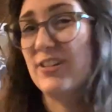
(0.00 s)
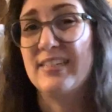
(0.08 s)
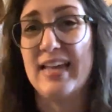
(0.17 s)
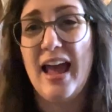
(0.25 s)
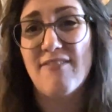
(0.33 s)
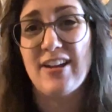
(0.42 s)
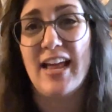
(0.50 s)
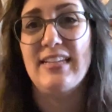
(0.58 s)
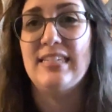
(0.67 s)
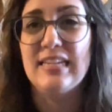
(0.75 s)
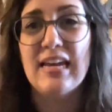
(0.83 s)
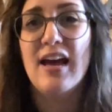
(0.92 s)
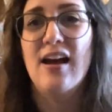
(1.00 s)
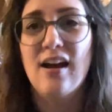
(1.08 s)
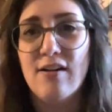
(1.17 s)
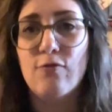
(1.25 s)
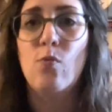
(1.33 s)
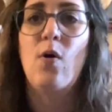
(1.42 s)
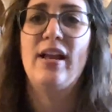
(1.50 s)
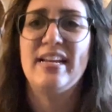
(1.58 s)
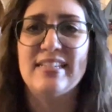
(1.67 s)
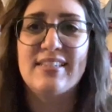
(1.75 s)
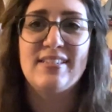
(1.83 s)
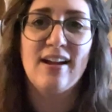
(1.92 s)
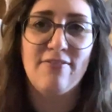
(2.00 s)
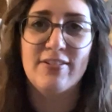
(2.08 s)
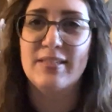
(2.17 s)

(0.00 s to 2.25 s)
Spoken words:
because I have an idea of what his stuff